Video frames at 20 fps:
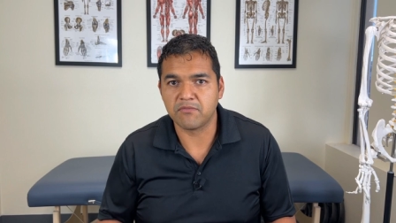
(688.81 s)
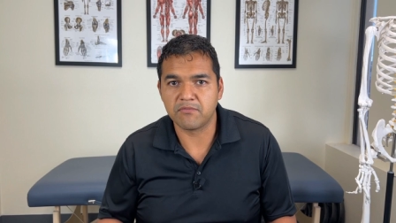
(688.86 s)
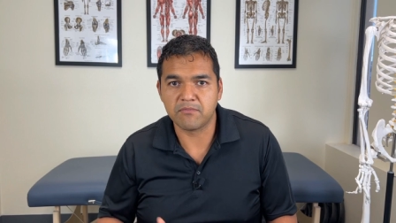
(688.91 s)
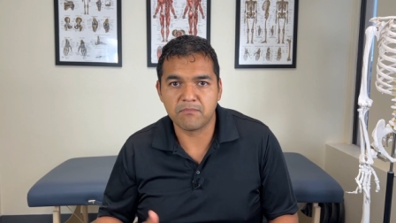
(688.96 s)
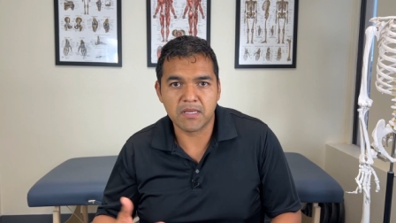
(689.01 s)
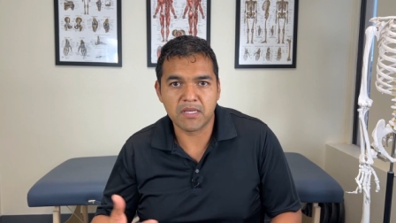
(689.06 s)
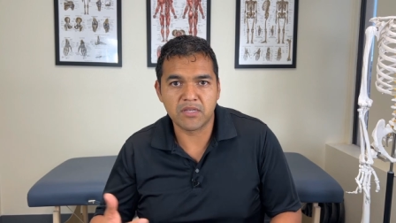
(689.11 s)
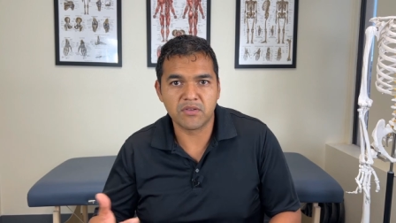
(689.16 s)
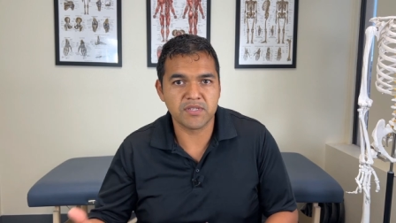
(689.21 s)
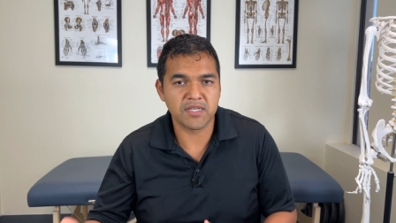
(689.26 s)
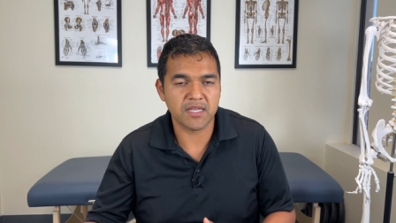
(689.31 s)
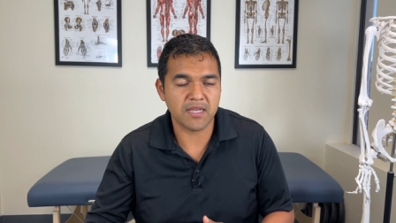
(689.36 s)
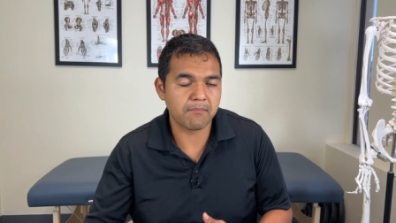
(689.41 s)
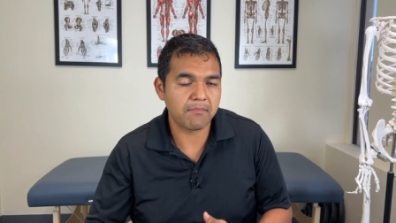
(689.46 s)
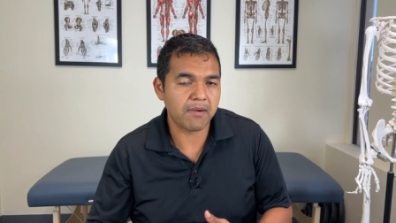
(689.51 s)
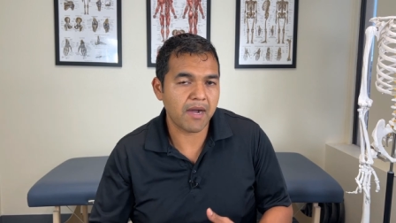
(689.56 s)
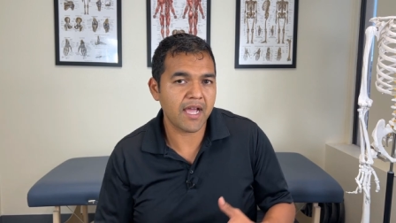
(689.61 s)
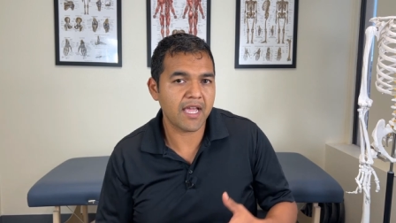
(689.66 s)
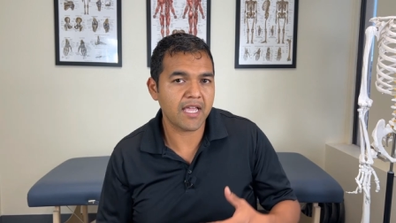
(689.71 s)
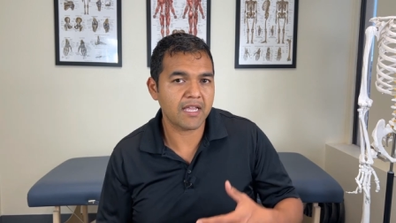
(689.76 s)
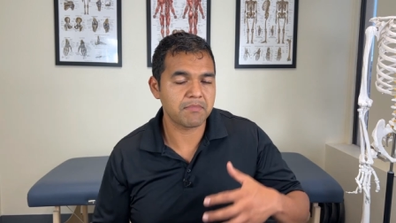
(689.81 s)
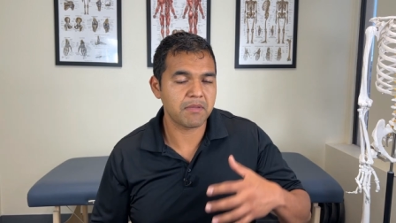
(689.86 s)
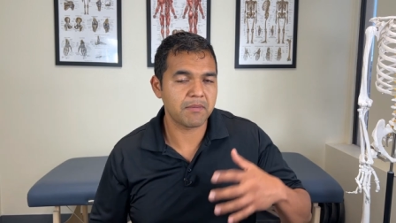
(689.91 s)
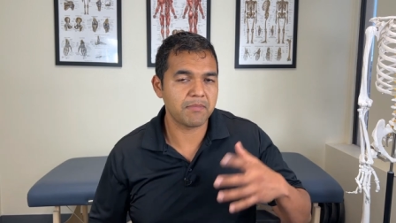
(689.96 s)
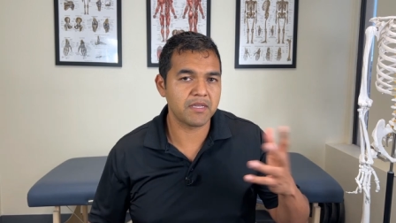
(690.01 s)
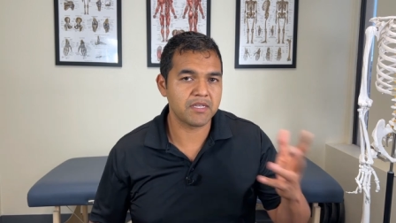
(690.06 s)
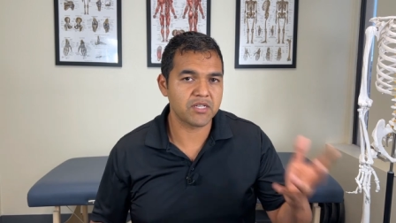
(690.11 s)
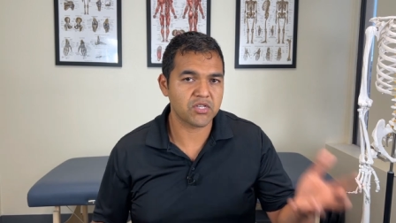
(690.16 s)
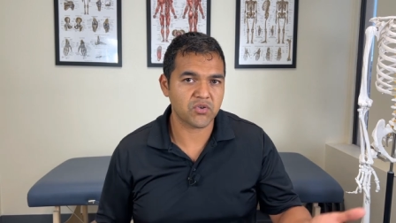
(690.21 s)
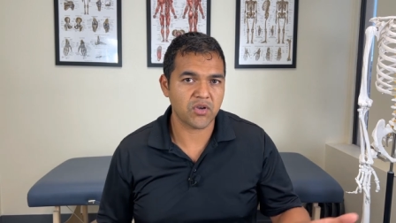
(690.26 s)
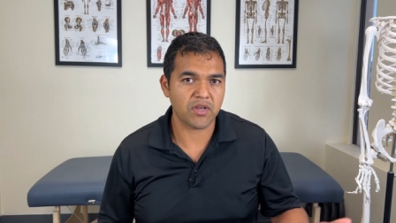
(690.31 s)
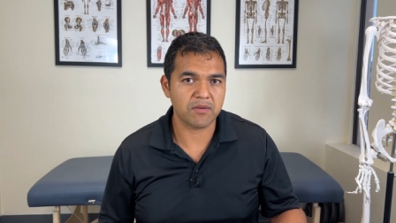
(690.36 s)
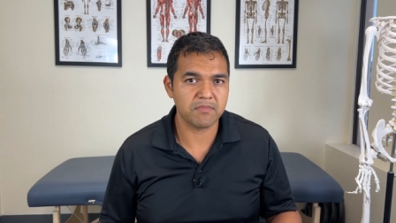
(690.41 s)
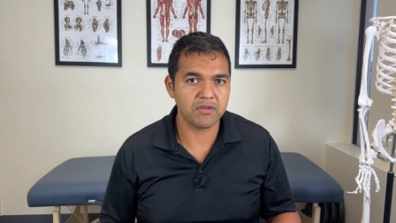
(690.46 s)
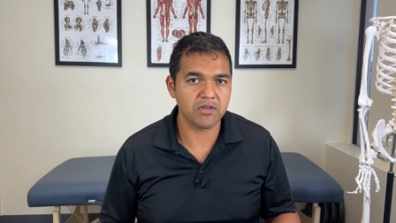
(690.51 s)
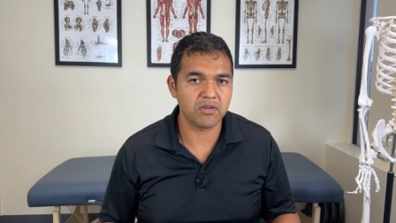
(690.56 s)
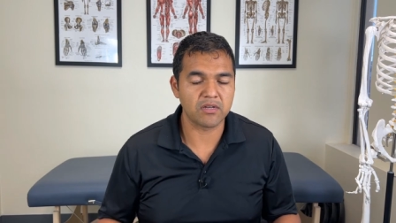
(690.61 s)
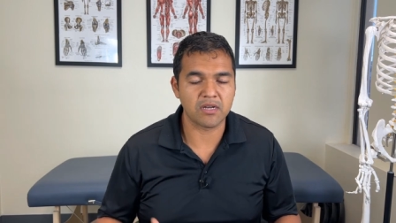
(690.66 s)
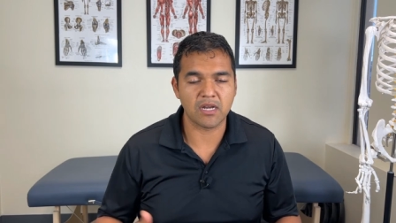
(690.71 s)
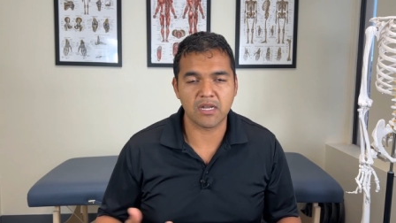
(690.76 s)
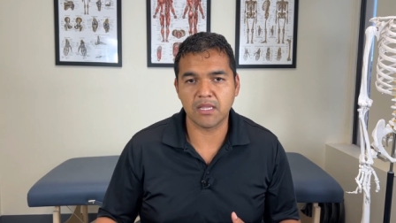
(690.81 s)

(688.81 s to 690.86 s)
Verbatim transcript: You've been using a bike, maybe a treadmill,